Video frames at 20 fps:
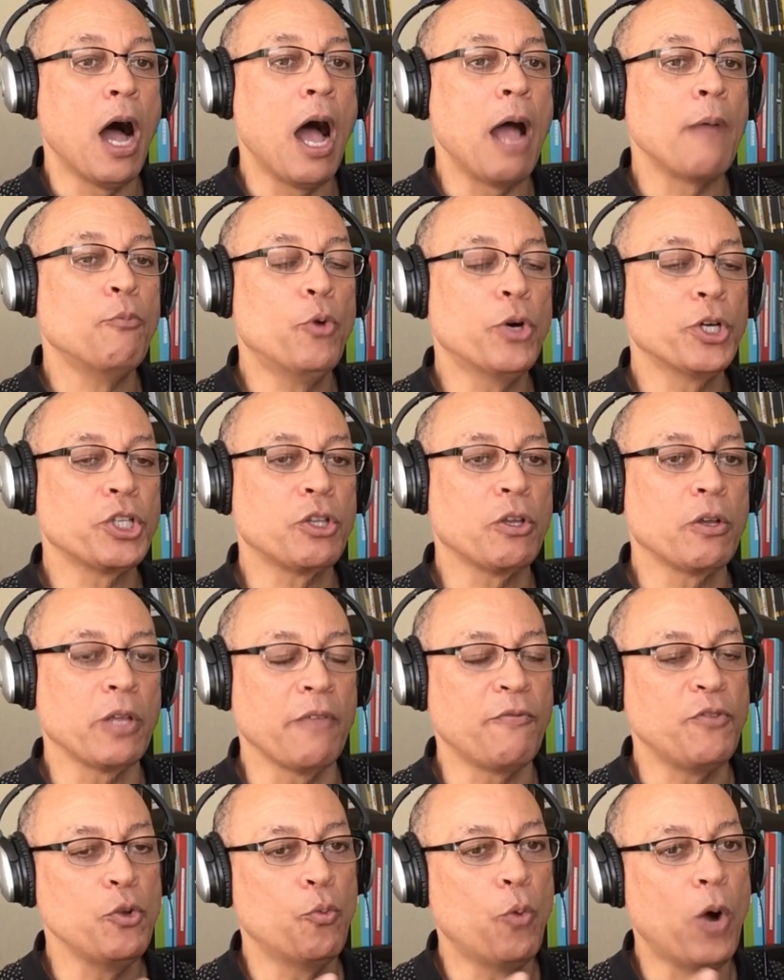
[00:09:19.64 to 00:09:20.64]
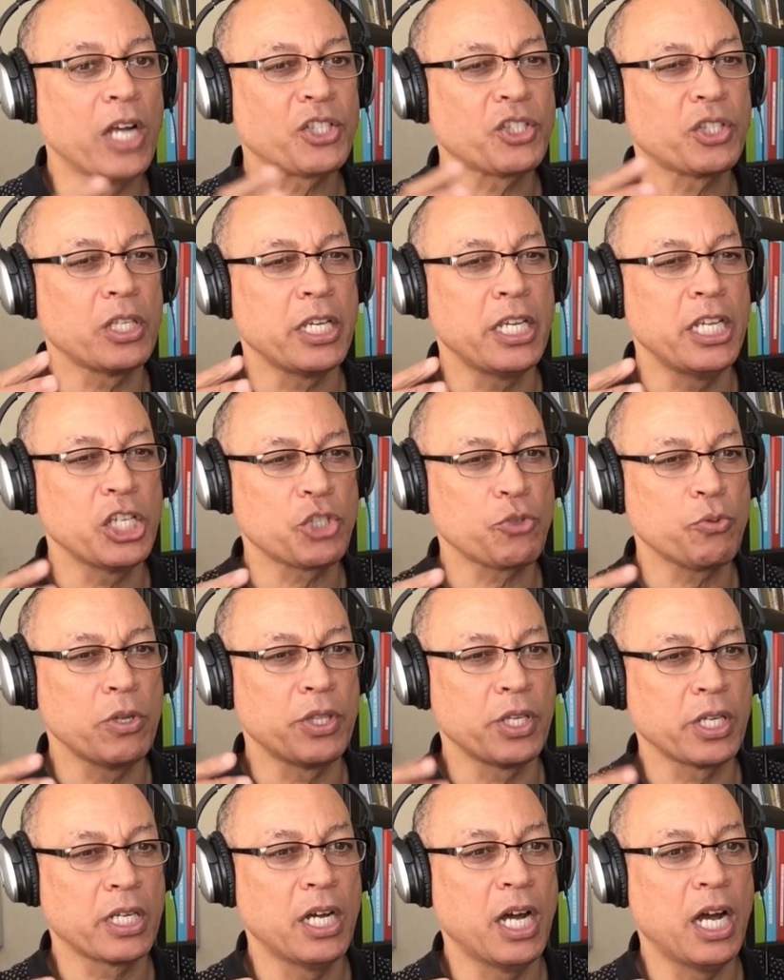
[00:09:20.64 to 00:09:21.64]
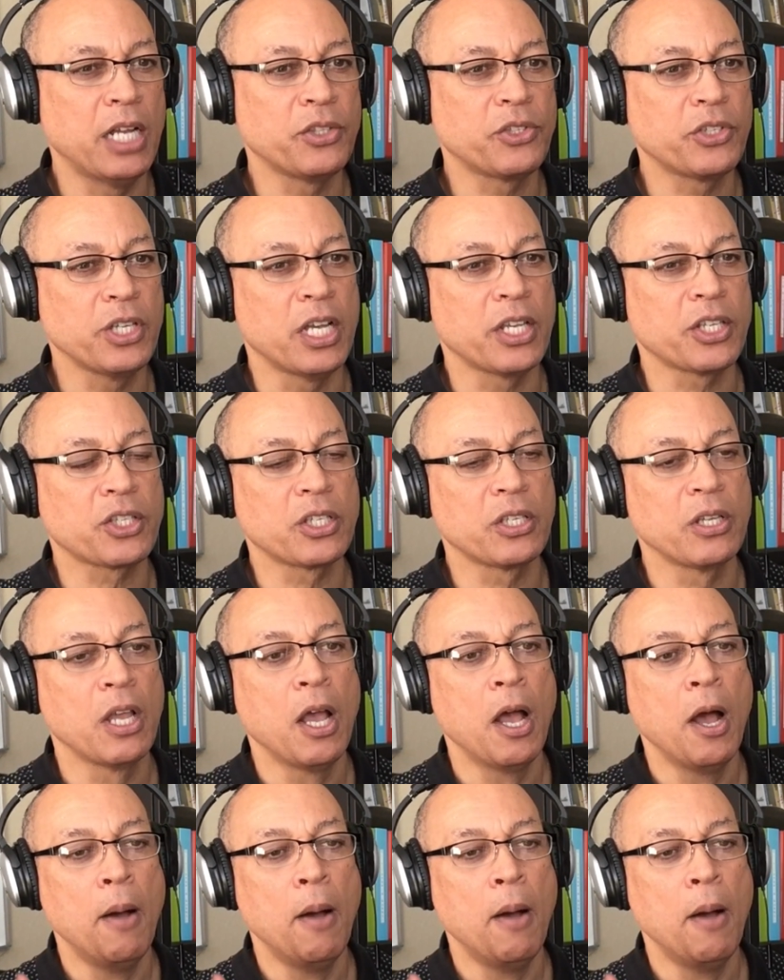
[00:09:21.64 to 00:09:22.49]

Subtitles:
if you watch the history of the contest,